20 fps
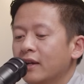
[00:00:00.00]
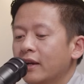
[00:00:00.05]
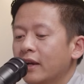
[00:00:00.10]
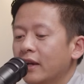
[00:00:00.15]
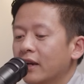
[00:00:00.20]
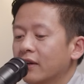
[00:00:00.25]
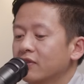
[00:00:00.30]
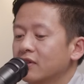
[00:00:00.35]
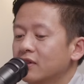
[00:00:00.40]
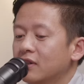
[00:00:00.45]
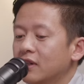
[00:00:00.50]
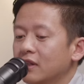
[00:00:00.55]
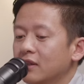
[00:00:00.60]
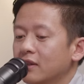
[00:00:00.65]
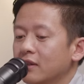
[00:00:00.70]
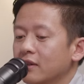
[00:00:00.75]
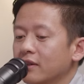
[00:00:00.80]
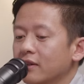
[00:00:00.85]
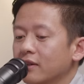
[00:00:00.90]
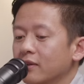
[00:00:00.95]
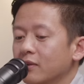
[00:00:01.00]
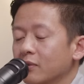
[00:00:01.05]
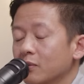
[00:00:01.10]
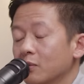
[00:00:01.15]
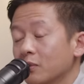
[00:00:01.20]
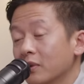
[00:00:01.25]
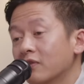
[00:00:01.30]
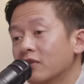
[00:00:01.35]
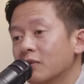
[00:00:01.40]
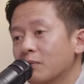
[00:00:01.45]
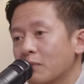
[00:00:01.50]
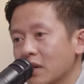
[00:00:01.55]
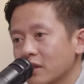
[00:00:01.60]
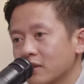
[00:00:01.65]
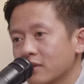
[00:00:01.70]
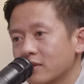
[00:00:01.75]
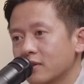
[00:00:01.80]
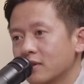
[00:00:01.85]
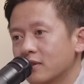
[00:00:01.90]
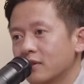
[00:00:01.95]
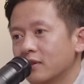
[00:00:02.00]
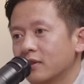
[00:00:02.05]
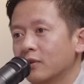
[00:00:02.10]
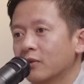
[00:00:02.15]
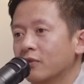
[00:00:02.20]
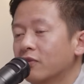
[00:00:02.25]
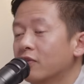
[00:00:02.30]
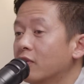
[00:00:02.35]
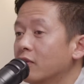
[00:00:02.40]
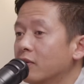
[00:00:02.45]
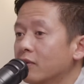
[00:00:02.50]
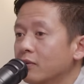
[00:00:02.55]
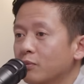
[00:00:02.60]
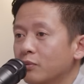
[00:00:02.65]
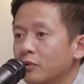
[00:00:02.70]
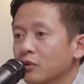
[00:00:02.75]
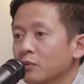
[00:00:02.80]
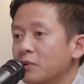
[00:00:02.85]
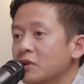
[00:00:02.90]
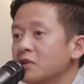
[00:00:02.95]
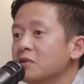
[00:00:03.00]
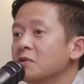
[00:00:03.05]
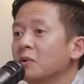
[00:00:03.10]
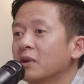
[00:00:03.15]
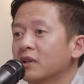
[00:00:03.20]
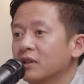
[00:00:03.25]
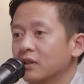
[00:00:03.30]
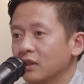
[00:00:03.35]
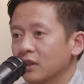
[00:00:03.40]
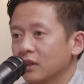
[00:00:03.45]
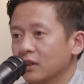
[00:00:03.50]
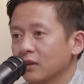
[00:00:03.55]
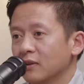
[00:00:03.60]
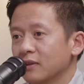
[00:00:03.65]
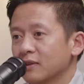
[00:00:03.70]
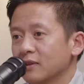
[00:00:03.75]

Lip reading: And after that, they went for master or to pursue other degrees.